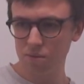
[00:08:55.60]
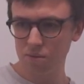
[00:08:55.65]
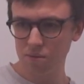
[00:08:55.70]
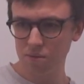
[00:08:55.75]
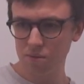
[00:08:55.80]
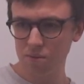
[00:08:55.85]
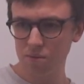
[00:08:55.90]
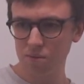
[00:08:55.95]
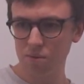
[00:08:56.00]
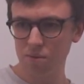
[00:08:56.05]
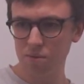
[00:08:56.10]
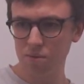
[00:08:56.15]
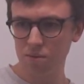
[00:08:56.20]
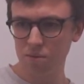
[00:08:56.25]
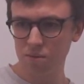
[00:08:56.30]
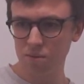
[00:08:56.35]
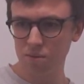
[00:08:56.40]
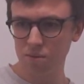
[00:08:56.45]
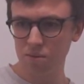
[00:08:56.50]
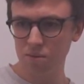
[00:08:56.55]

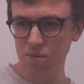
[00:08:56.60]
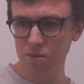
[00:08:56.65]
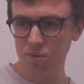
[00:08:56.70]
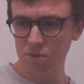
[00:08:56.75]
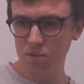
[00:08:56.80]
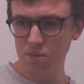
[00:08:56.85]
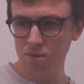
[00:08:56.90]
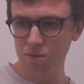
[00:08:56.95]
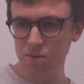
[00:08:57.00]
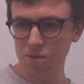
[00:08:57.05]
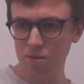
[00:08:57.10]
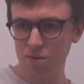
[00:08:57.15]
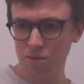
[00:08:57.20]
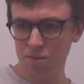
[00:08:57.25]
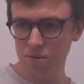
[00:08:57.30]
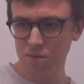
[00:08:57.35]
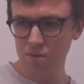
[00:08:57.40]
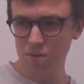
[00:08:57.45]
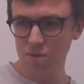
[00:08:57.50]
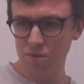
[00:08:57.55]

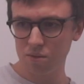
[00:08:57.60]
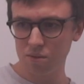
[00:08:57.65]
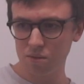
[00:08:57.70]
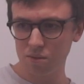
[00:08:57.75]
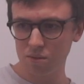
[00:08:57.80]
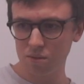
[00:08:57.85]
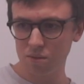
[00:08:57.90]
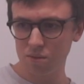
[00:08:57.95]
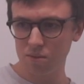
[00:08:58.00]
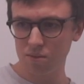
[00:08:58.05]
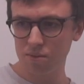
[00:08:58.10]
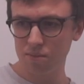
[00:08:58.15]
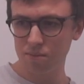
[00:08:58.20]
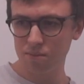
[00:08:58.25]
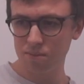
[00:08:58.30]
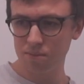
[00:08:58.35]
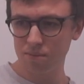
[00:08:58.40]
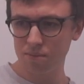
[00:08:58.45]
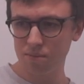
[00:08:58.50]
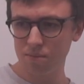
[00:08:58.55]

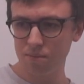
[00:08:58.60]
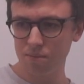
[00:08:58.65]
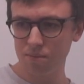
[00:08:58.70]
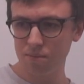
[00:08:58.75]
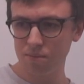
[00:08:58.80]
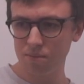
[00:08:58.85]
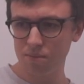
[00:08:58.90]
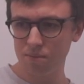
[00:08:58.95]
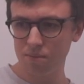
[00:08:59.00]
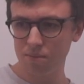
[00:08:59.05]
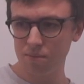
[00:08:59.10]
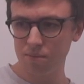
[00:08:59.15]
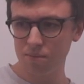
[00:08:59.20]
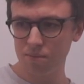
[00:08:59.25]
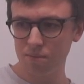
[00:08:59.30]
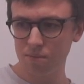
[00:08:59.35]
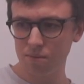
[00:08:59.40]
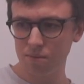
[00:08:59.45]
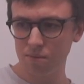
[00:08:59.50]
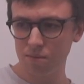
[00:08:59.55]

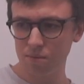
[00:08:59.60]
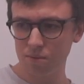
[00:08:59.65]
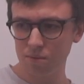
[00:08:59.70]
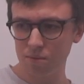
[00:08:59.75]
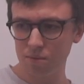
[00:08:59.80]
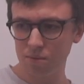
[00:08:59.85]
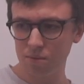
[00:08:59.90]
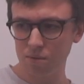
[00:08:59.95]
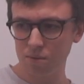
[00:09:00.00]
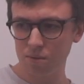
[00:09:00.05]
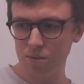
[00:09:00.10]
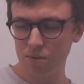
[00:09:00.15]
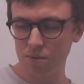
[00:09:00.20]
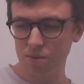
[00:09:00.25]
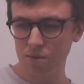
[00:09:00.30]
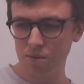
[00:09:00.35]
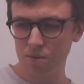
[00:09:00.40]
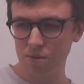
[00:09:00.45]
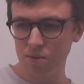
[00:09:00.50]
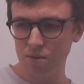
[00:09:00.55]

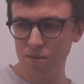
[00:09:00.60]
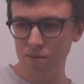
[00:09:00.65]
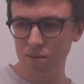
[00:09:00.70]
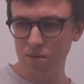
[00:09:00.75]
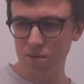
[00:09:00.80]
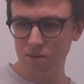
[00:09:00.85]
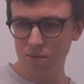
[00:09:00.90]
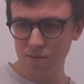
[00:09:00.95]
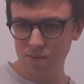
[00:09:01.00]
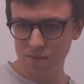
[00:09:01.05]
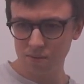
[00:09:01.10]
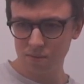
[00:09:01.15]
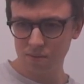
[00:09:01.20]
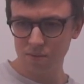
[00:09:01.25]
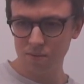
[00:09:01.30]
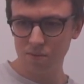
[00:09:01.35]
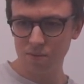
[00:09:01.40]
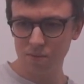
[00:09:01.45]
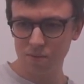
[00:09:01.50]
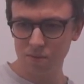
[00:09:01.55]

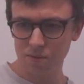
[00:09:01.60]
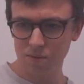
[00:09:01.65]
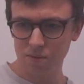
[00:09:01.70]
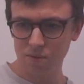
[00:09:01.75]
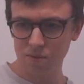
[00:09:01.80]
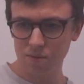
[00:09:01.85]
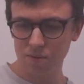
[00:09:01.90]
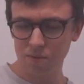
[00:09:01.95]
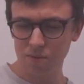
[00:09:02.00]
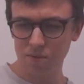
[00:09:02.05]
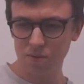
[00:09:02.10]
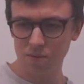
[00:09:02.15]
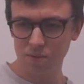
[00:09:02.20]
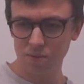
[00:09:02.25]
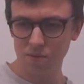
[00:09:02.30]
(not speaking)